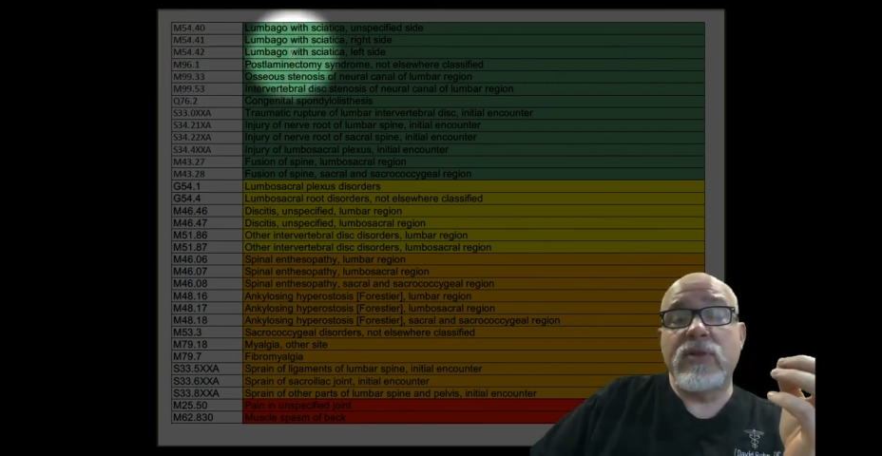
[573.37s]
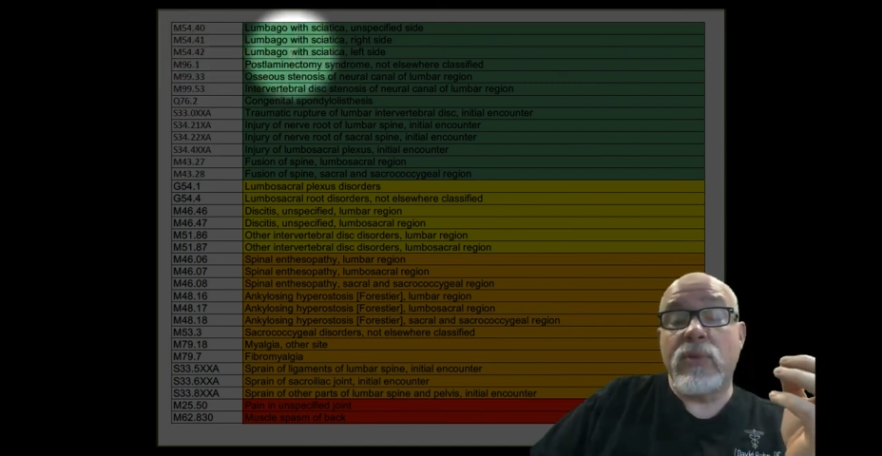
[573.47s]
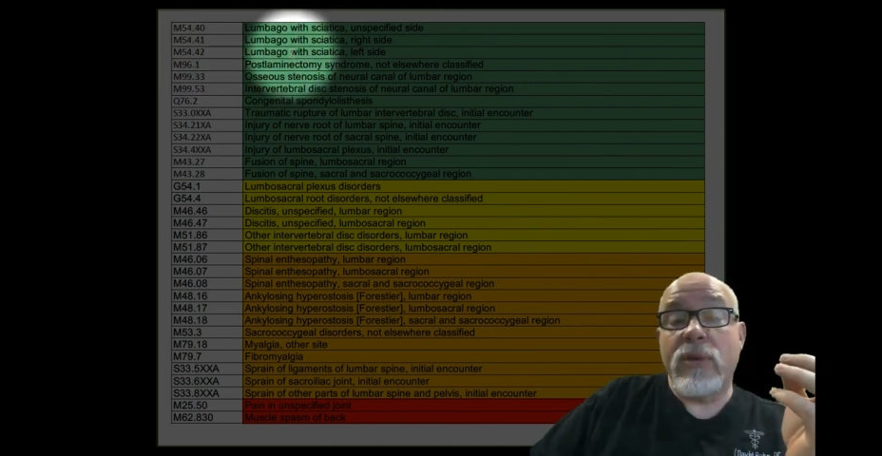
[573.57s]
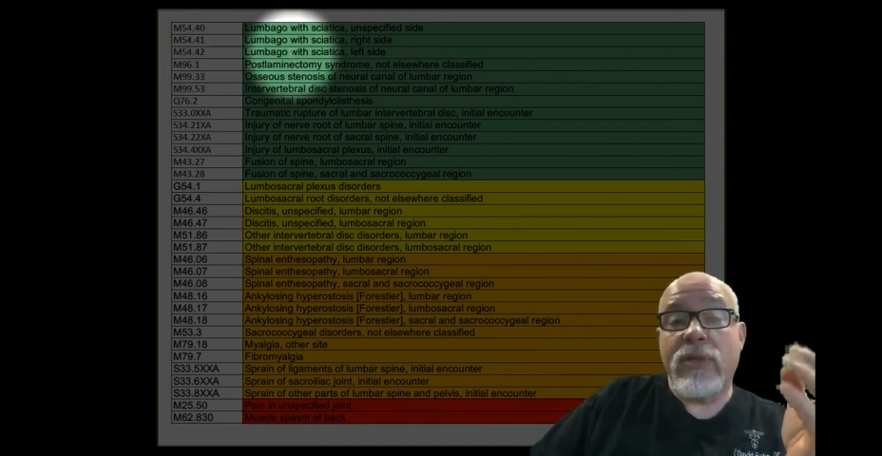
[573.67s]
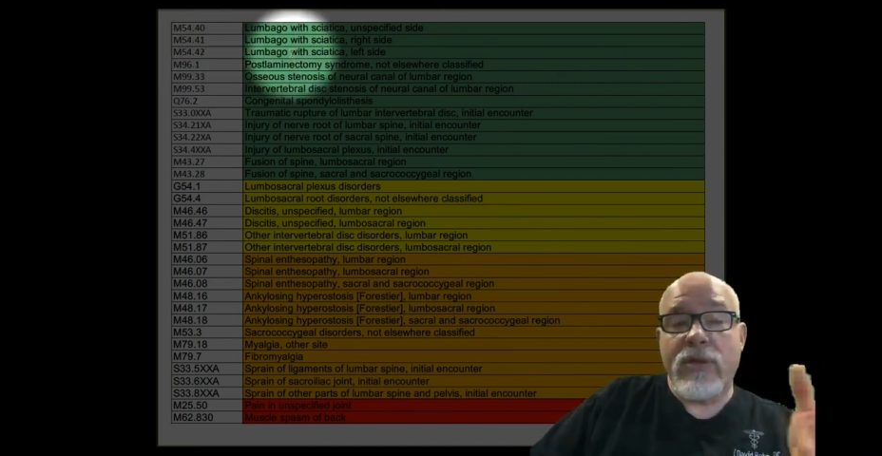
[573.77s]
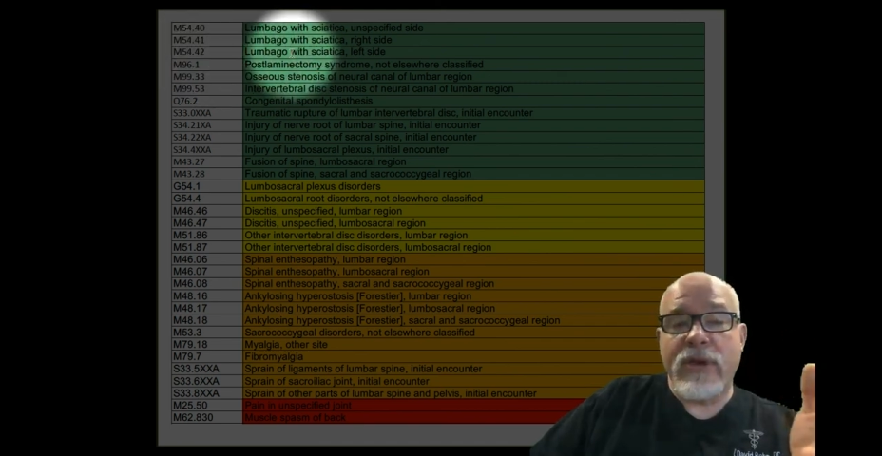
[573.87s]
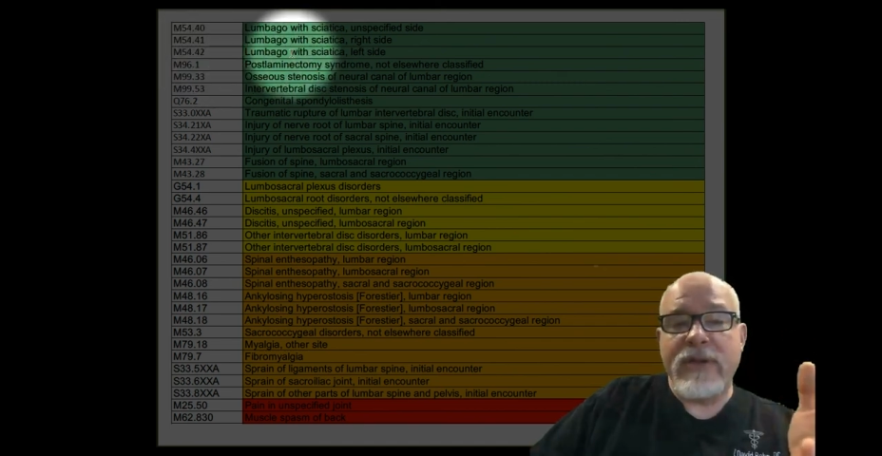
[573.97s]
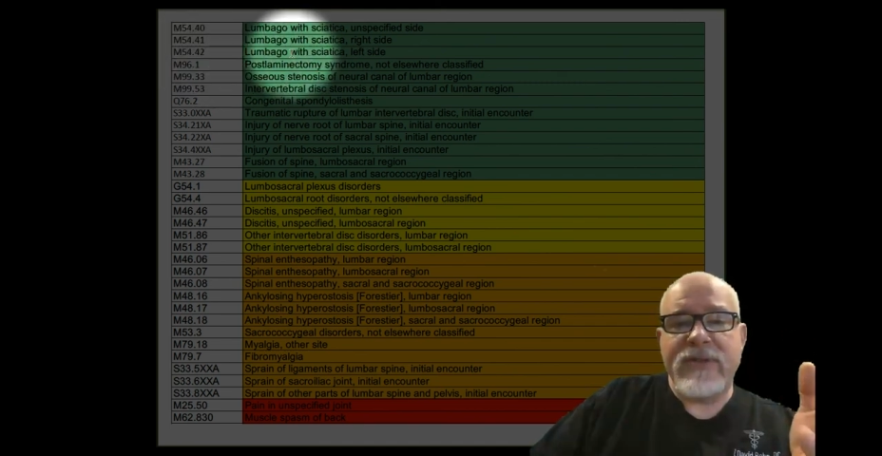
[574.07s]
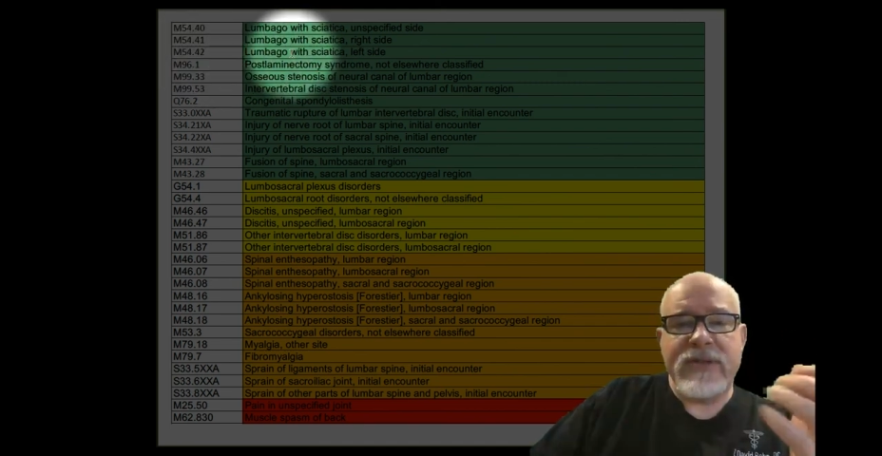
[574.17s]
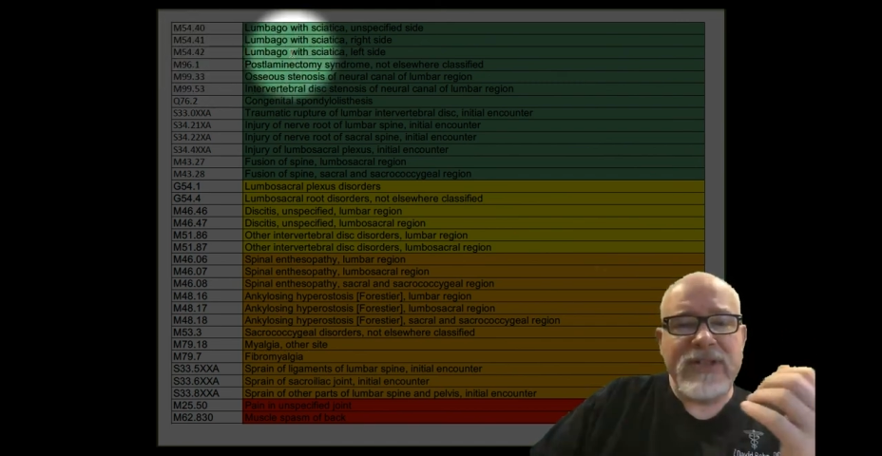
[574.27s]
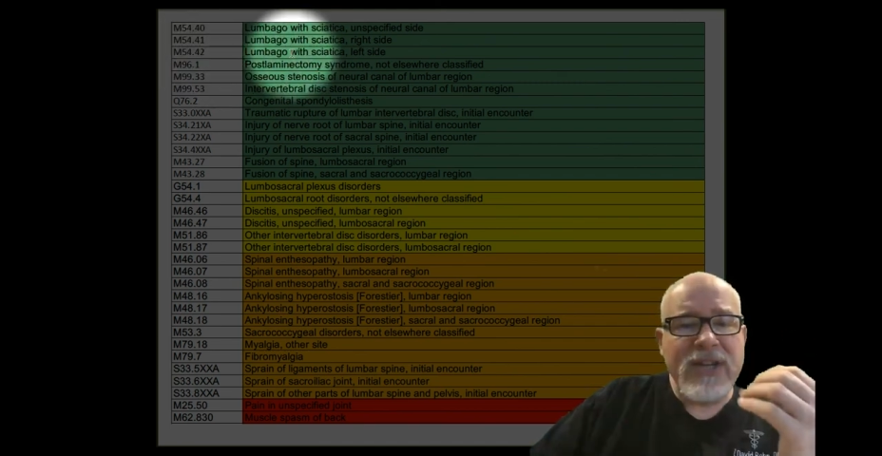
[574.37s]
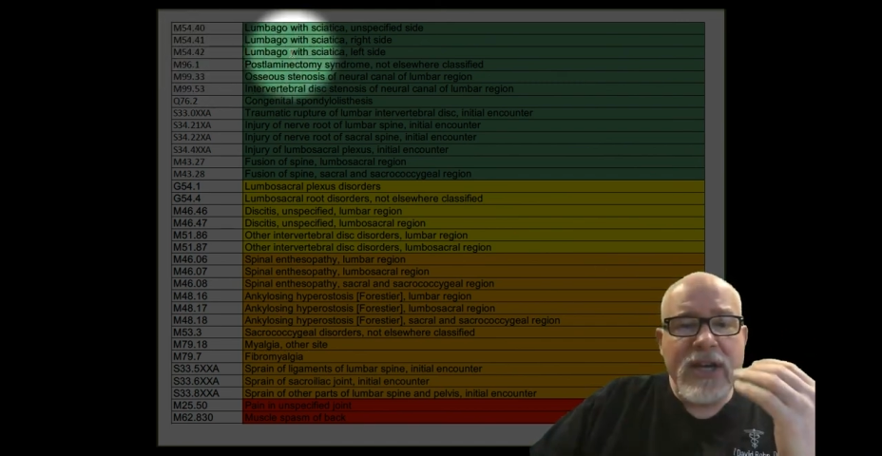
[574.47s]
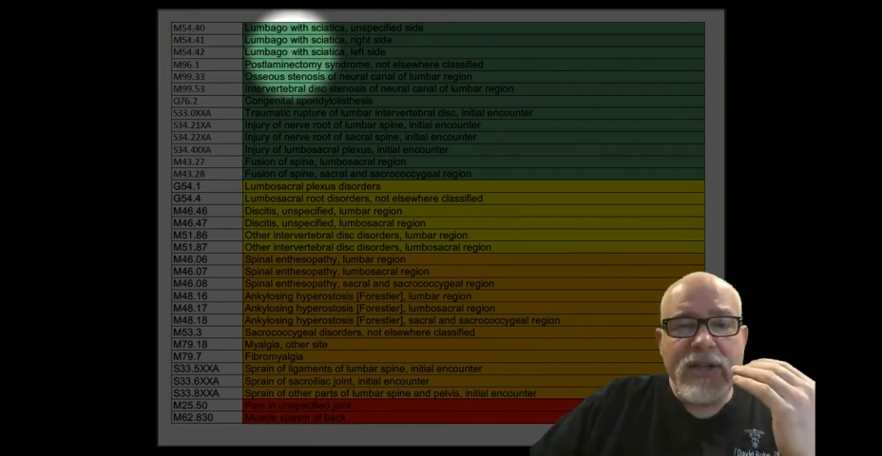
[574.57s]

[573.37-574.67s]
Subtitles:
worth 30 visits.